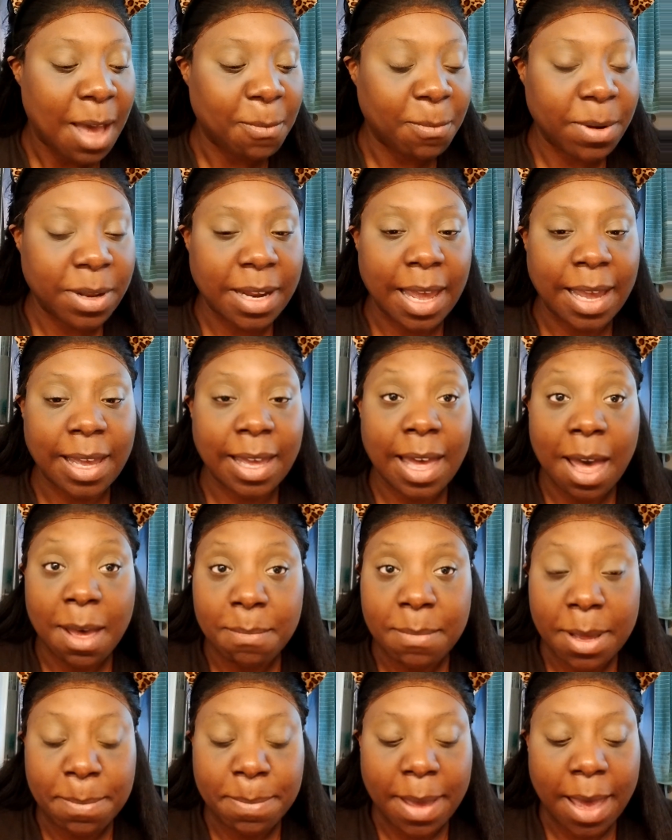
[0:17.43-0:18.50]
When I
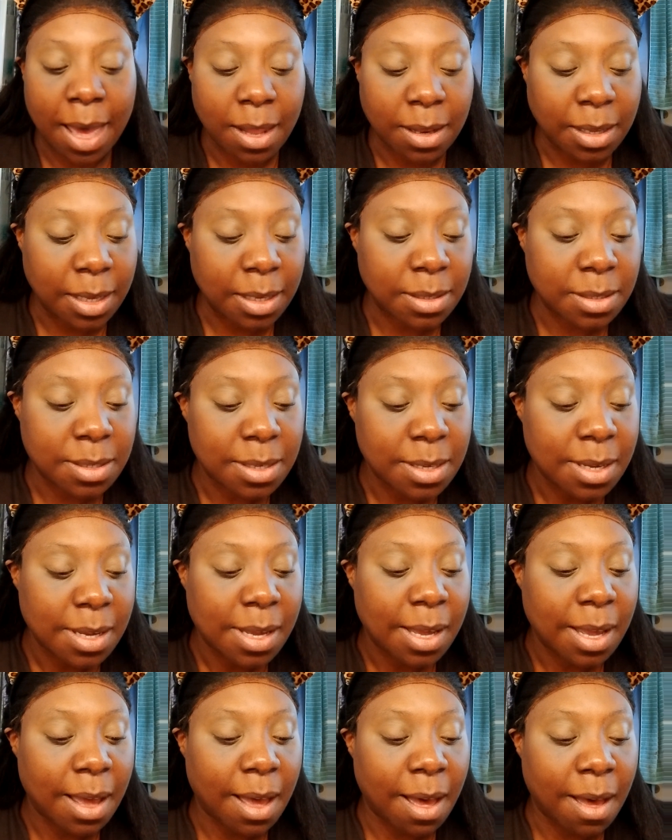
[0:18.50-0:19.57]
got my palette,
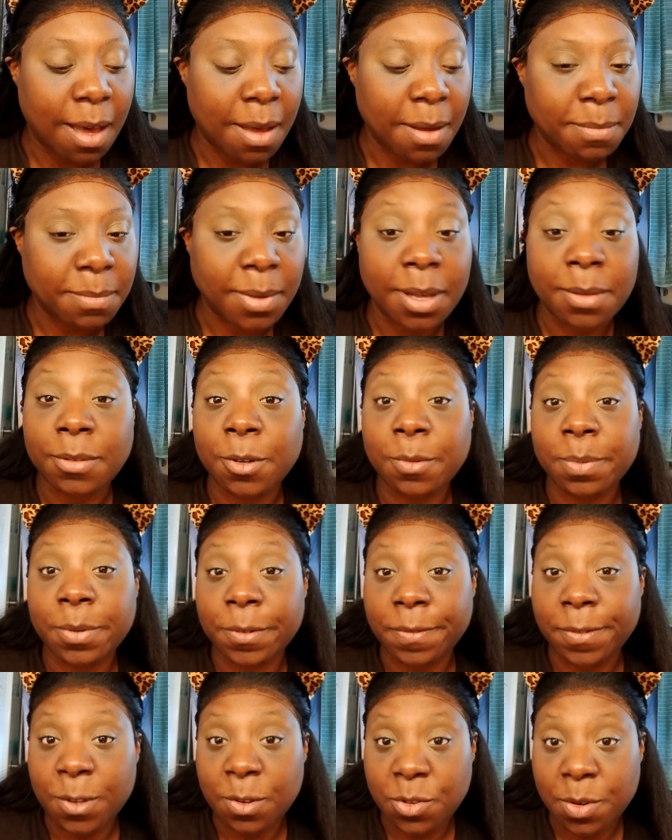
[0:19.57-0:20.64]
a little
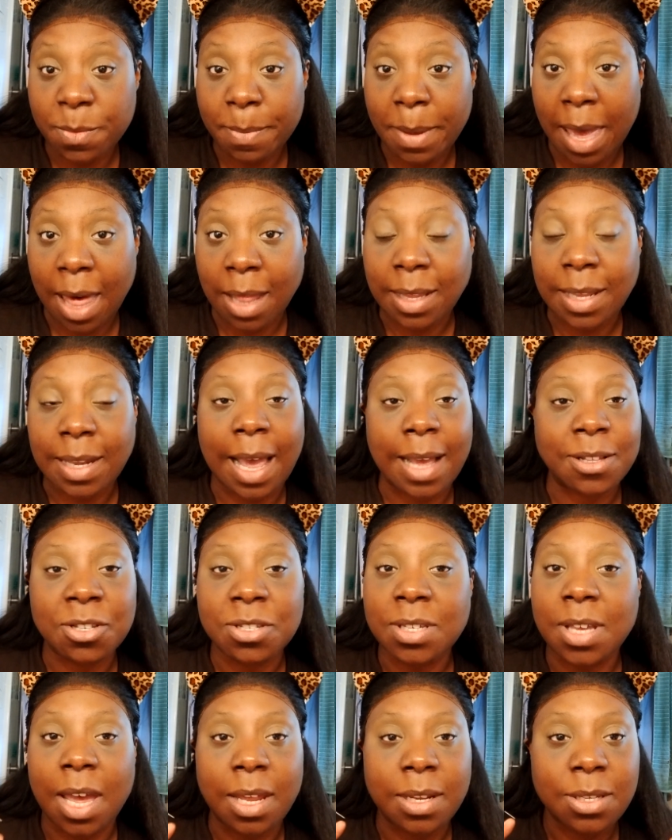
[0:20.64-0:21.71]
Profusion palette, I
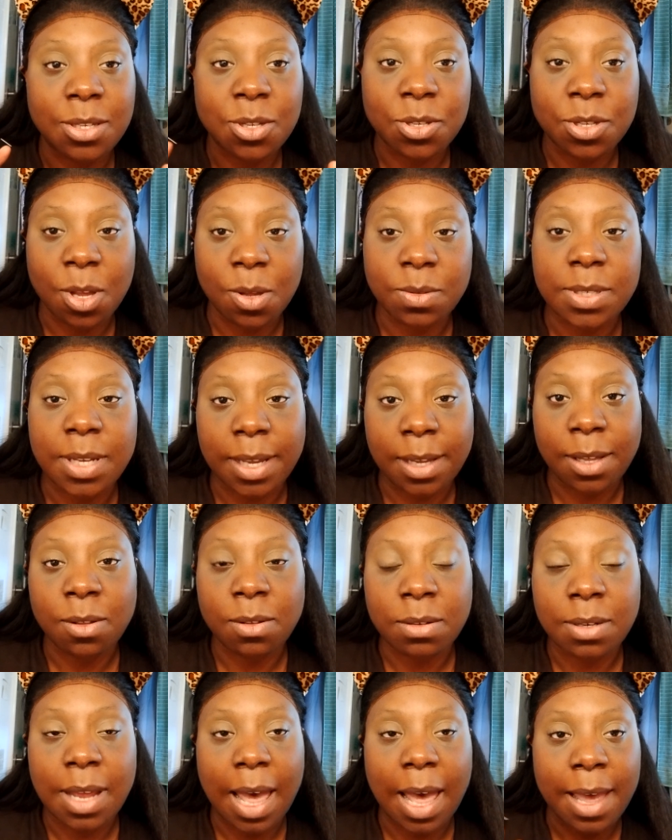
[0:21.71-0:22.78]
just got so
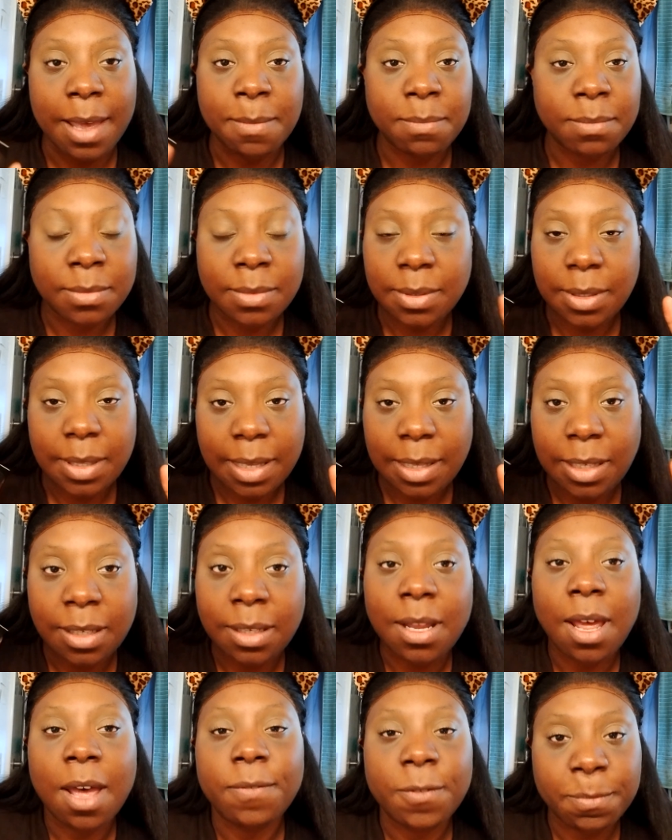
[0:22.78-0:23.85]
tickled. I'm
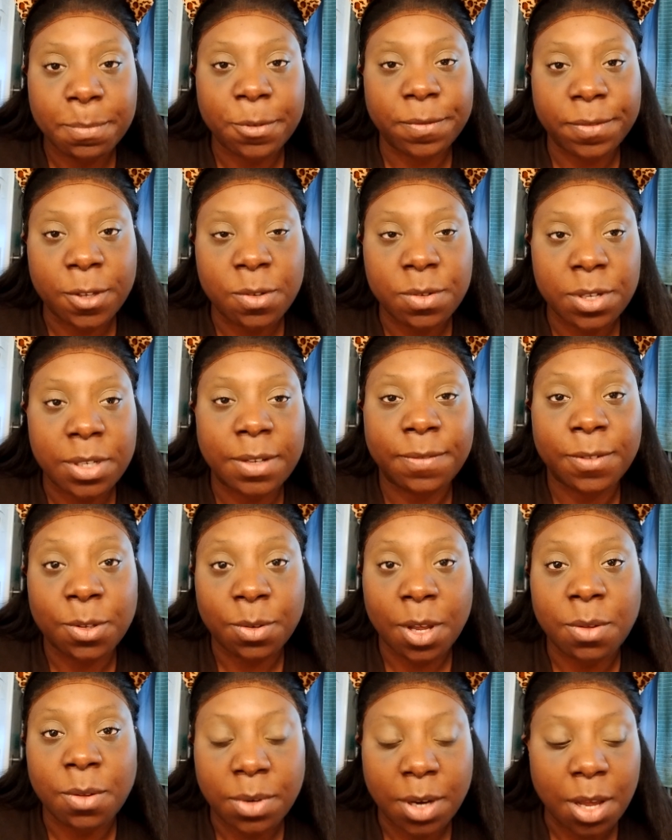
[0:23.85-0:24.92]
love of Profusion if you
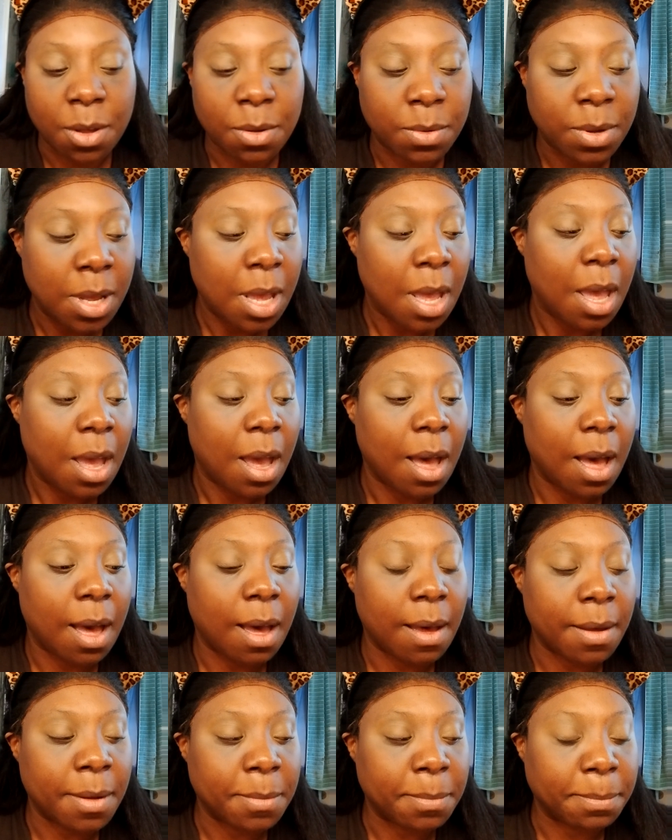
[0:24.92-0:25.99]
don't know.
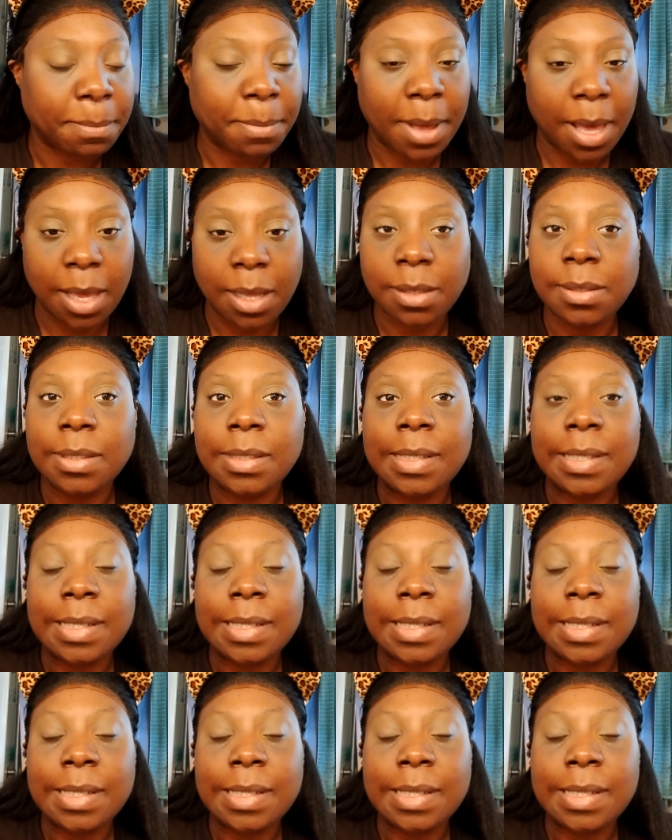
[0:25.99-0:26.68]
But